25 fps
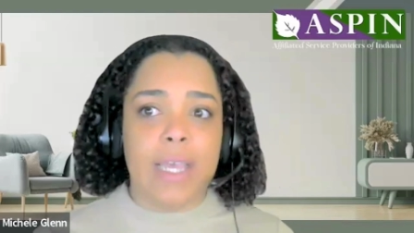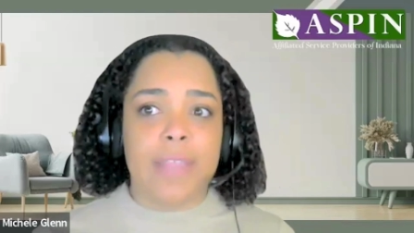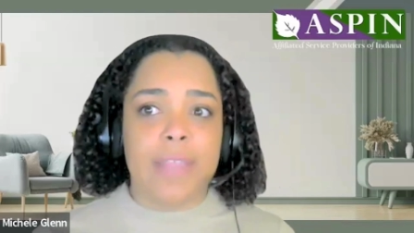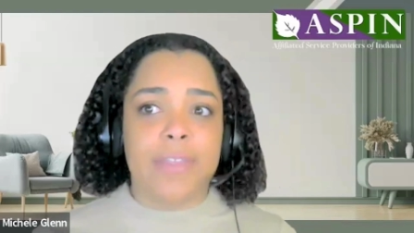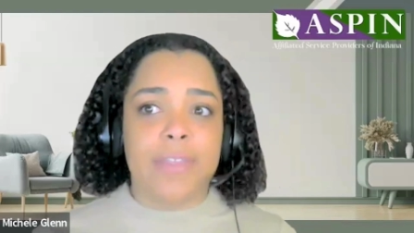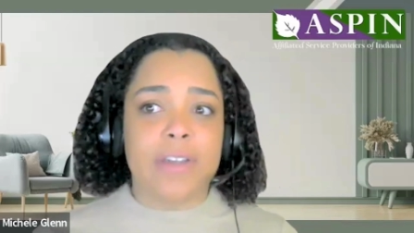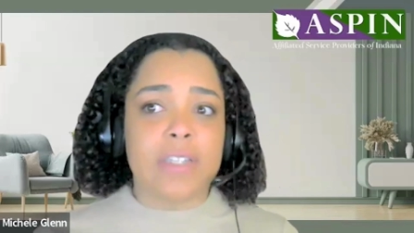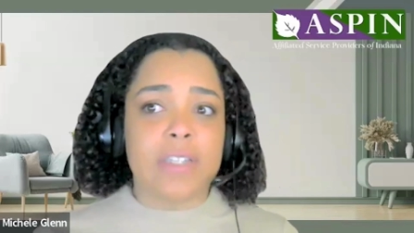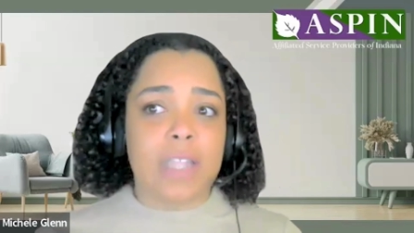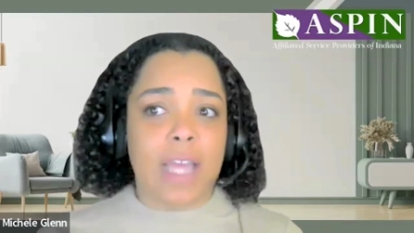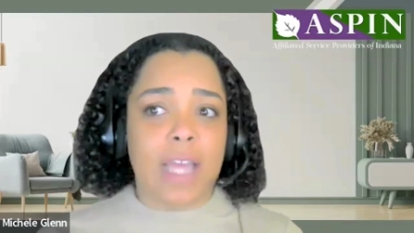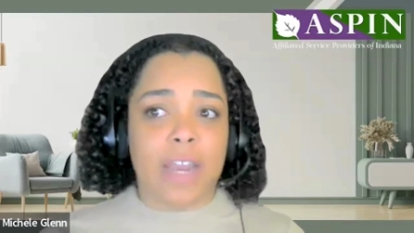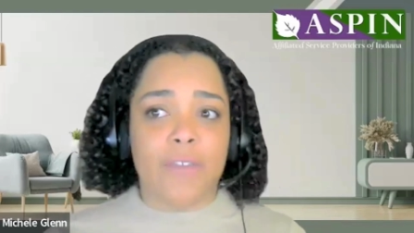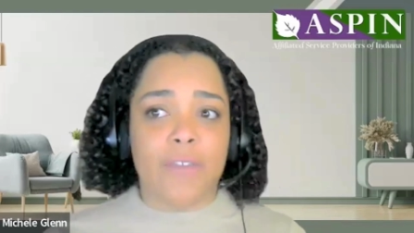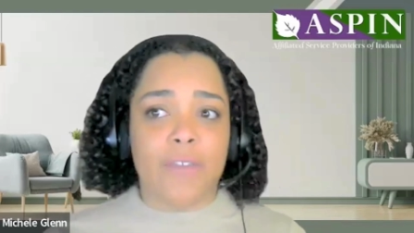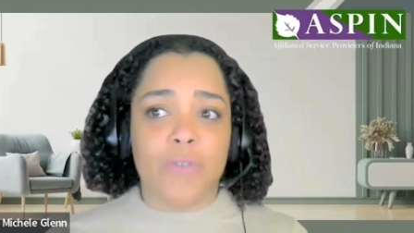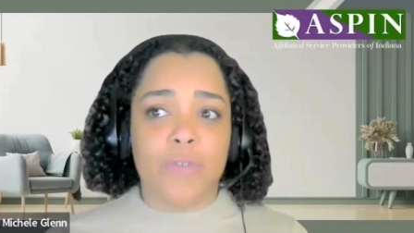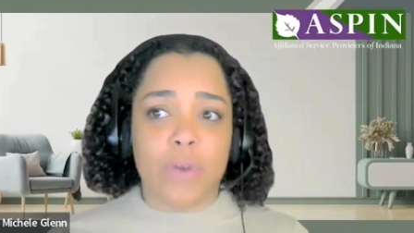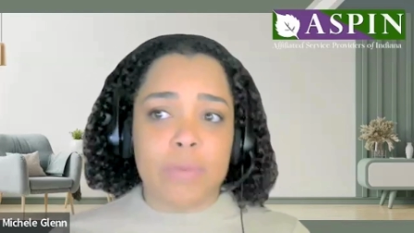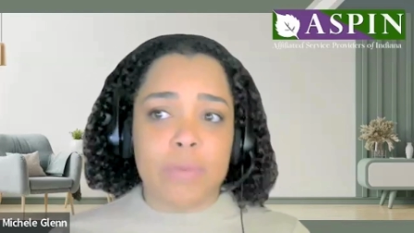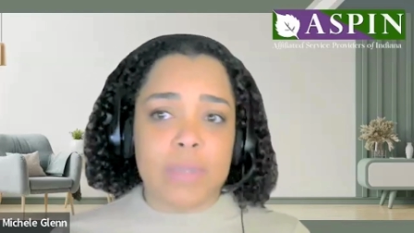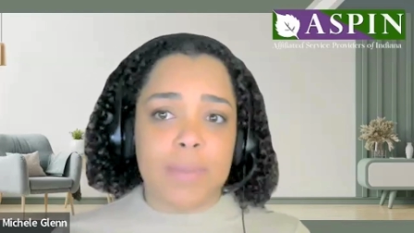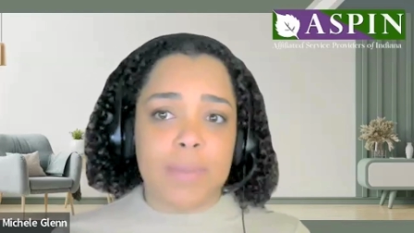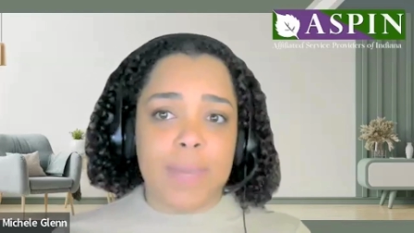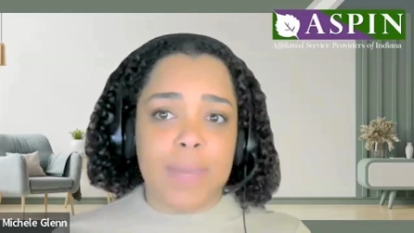There's a lot of
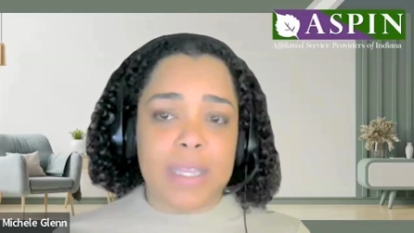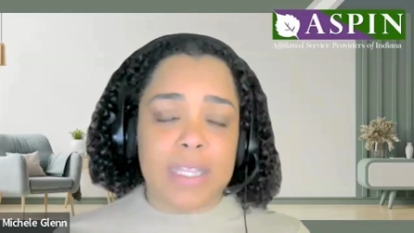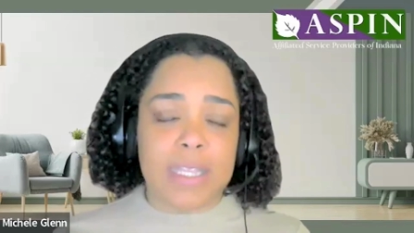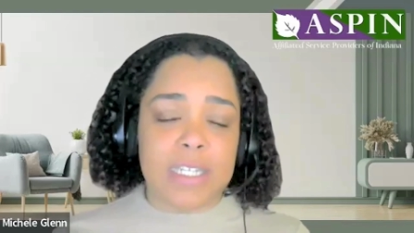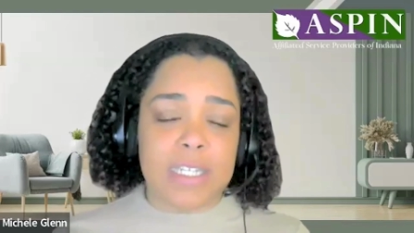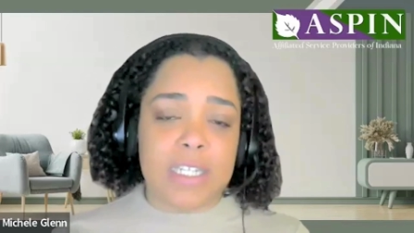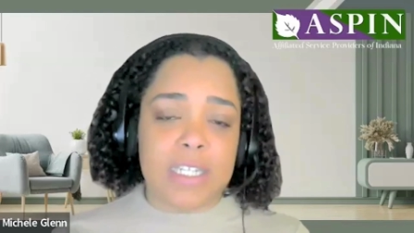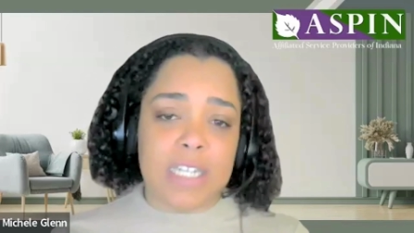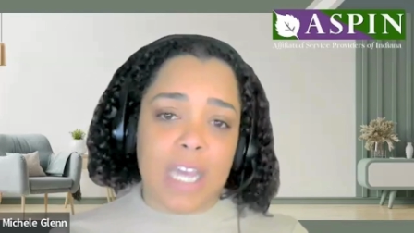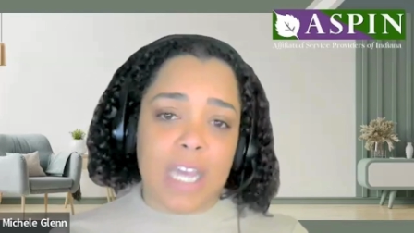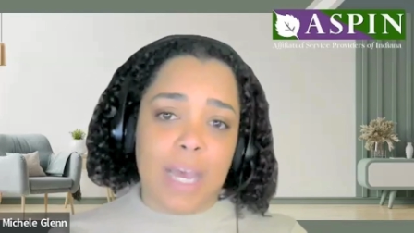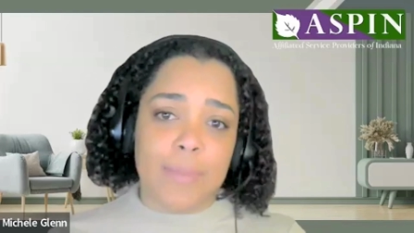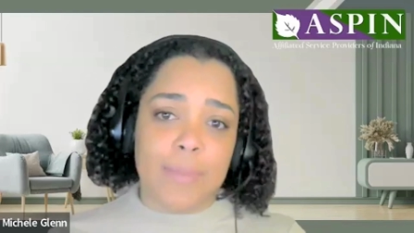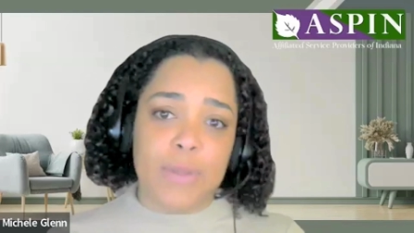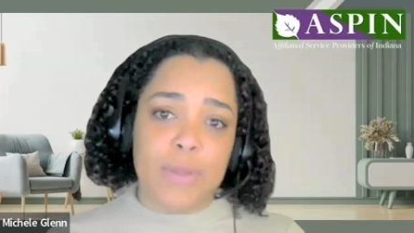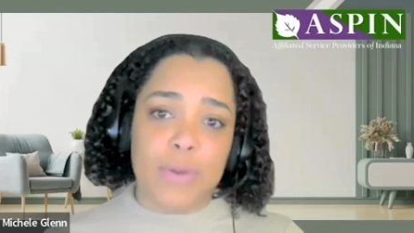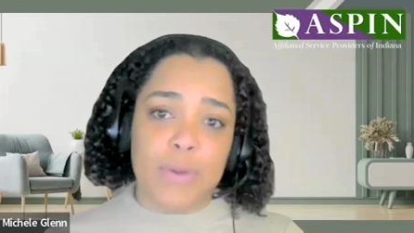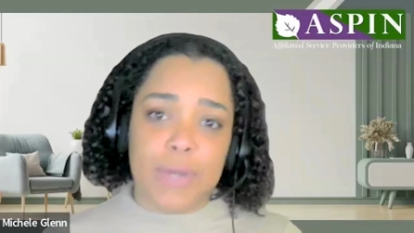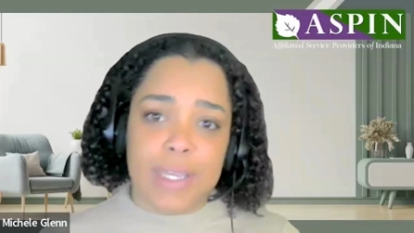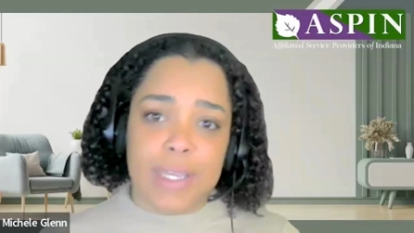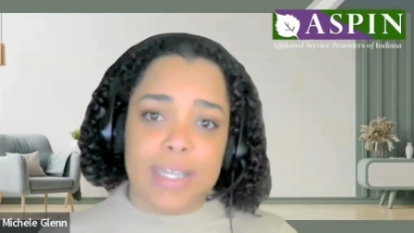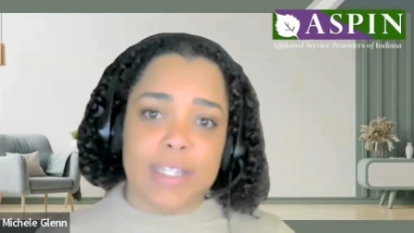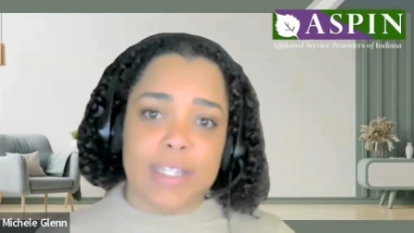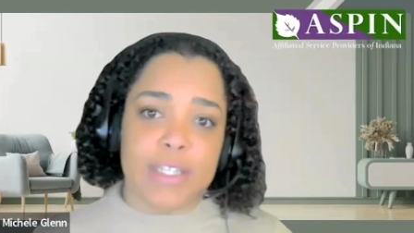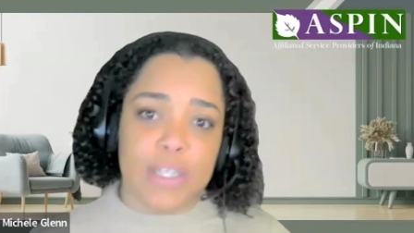room to make this job
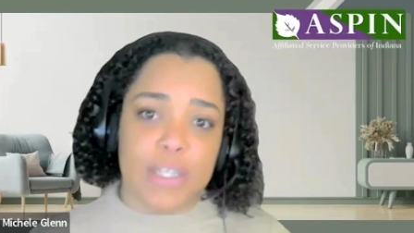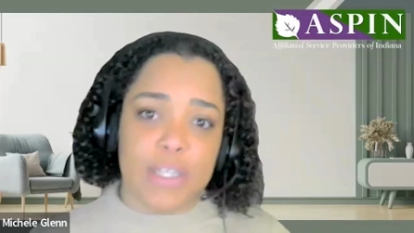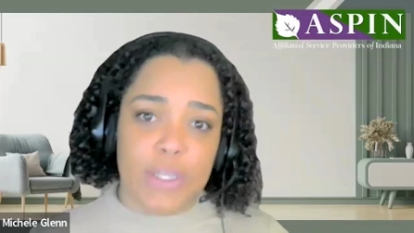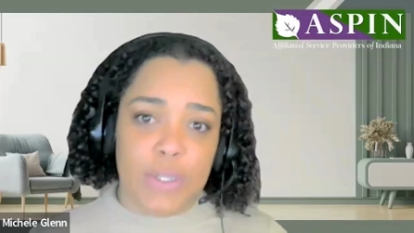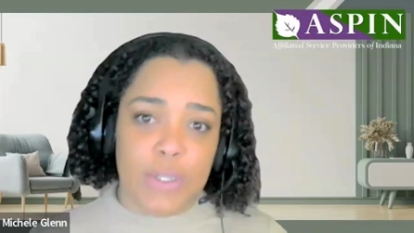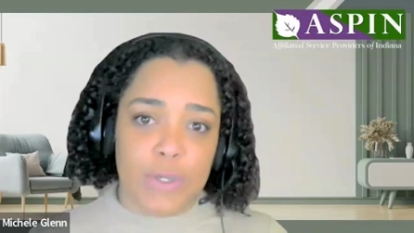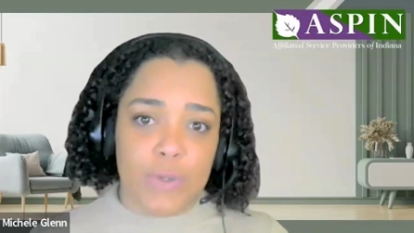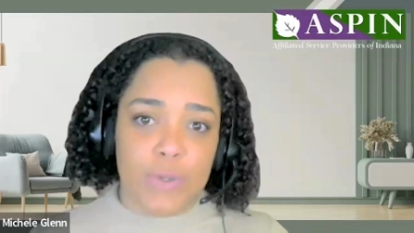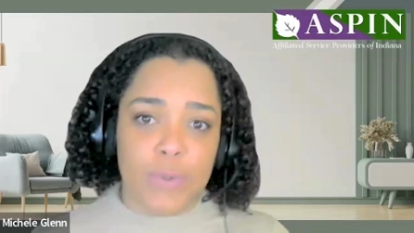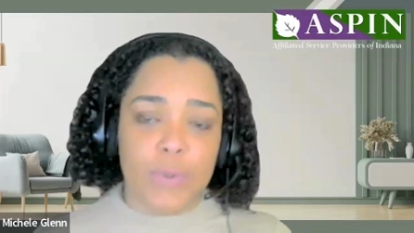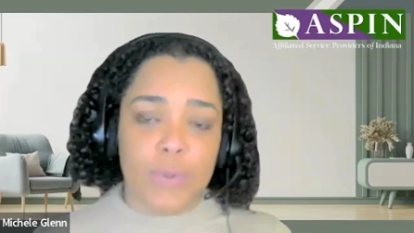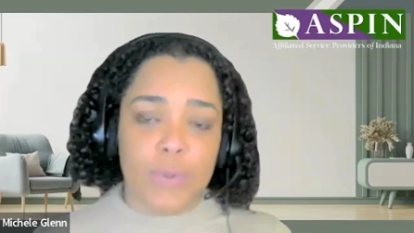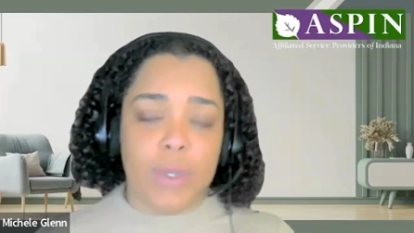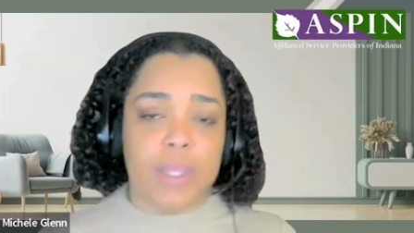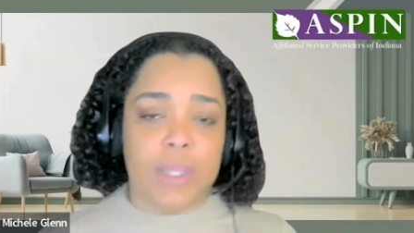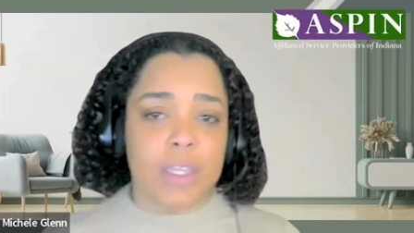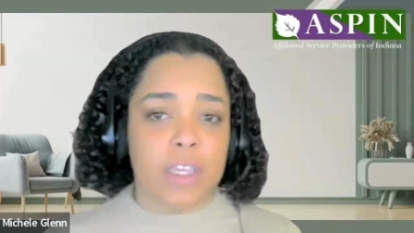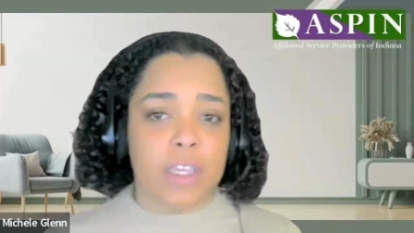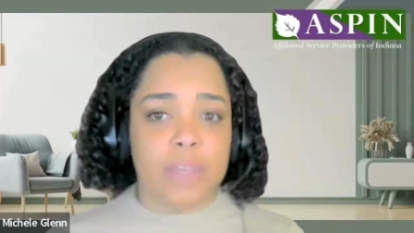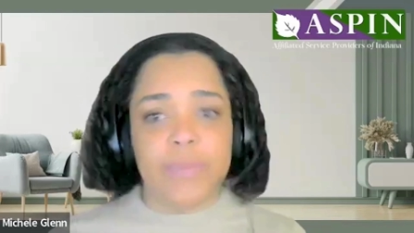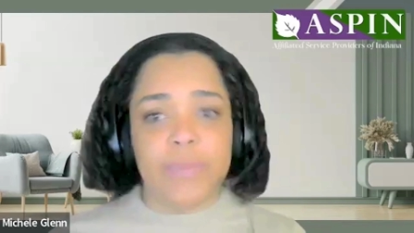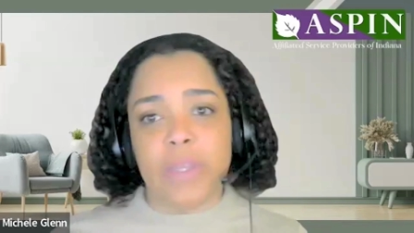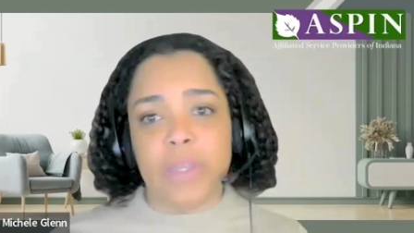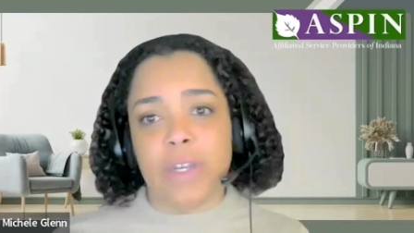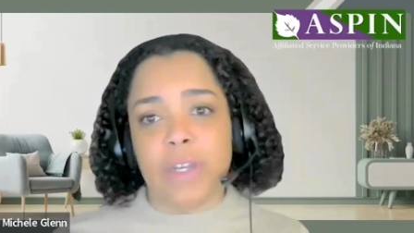unique to you and the
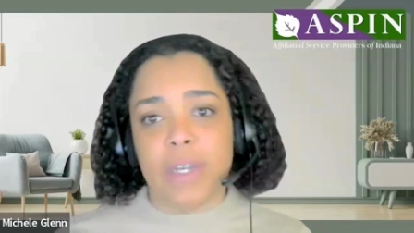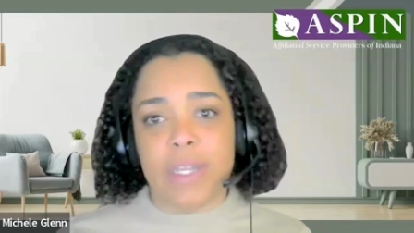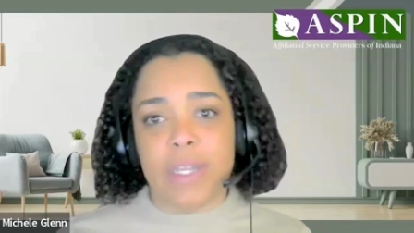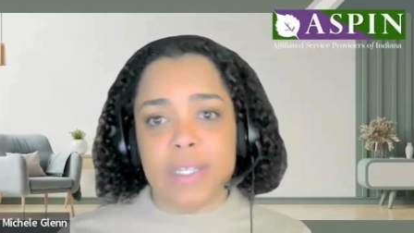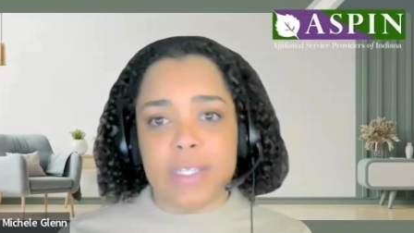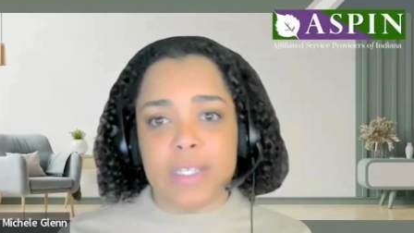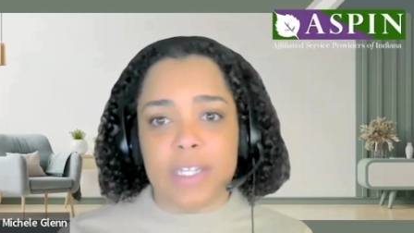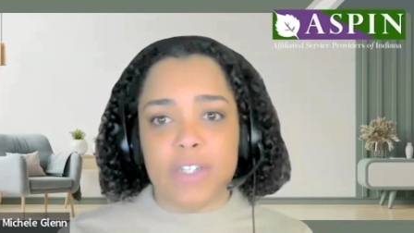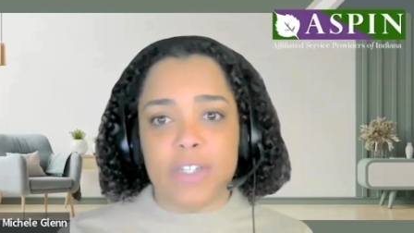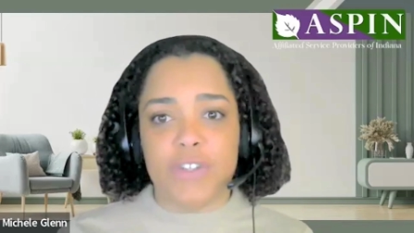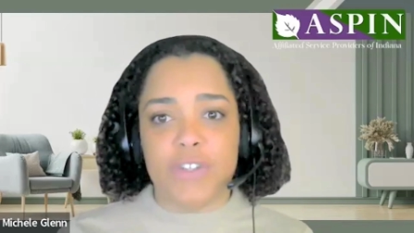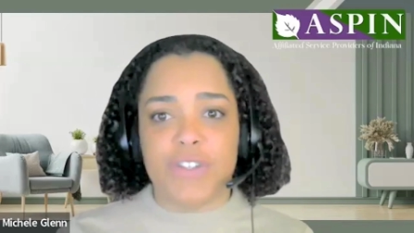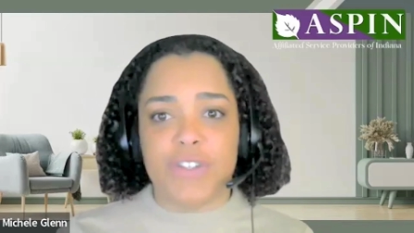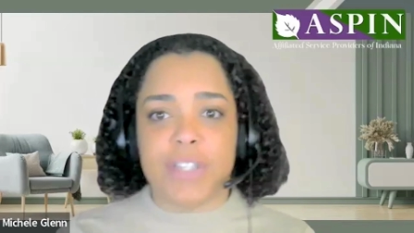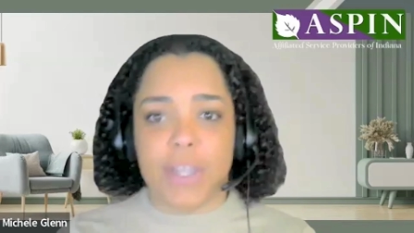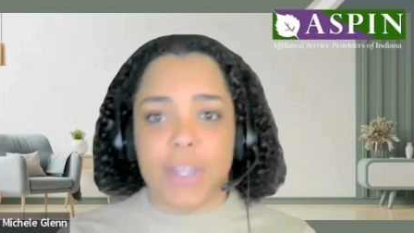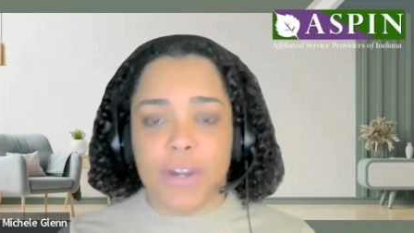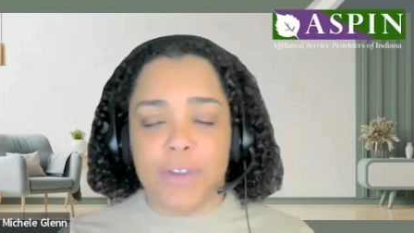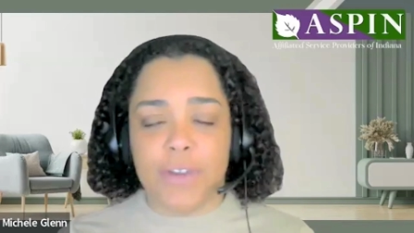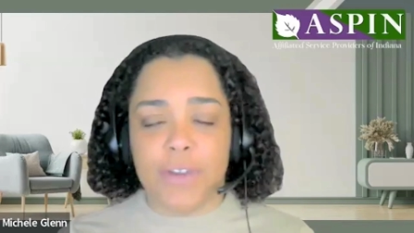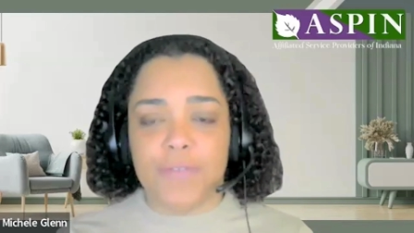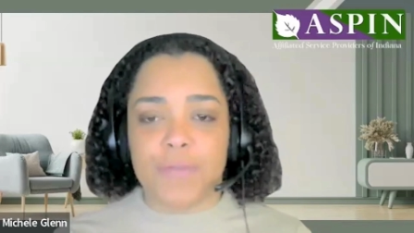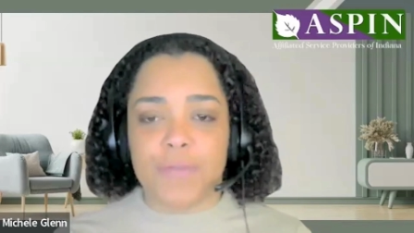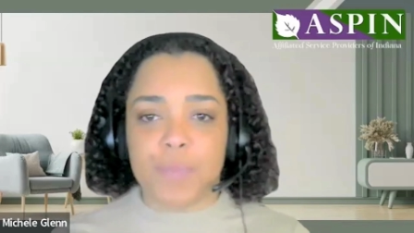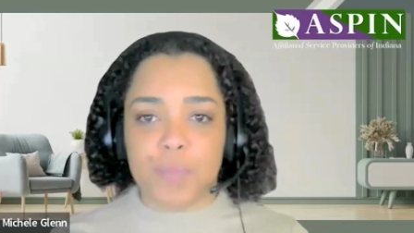communities that you
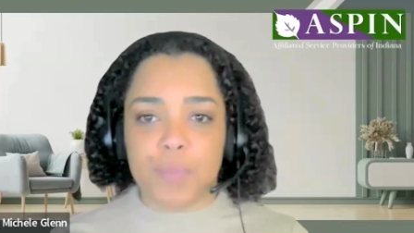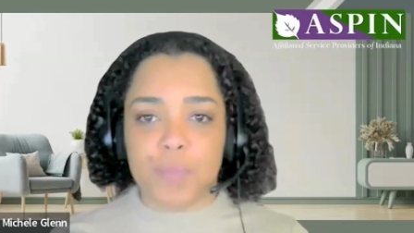serve.